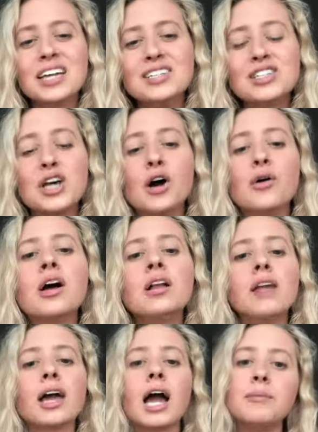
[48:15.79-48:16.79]
So,
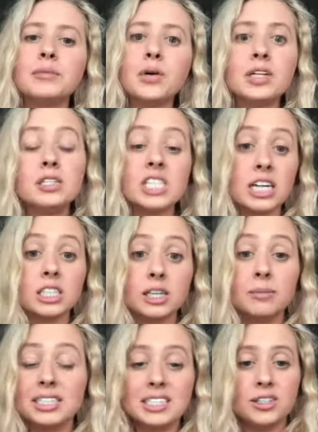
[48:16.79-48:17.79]
like, I'm going to actually
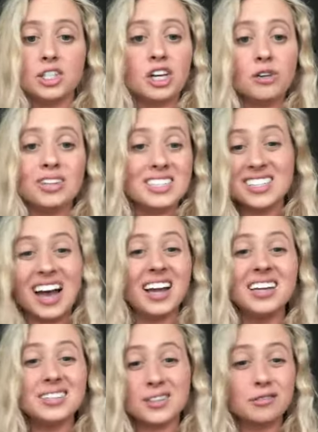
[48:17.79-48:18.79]
be teaching you the
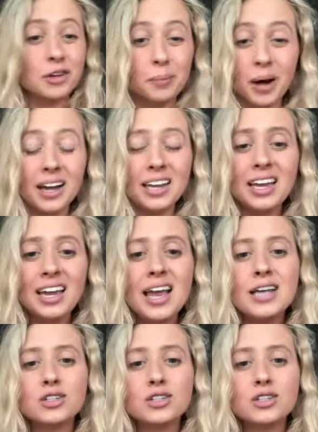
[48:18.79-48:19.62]
science of your body